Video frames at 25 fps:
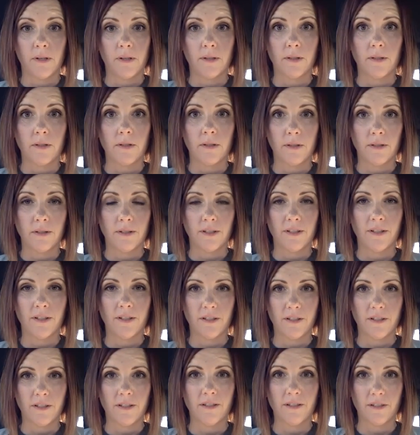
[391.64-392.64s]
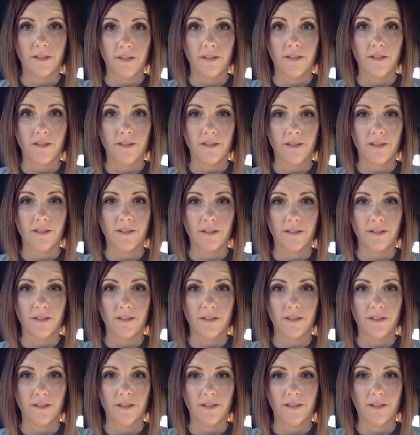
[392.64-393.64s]

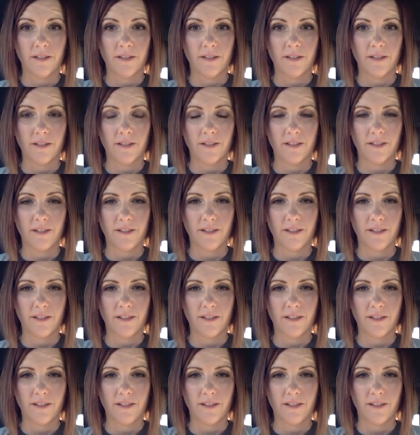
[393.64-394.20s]
(silent)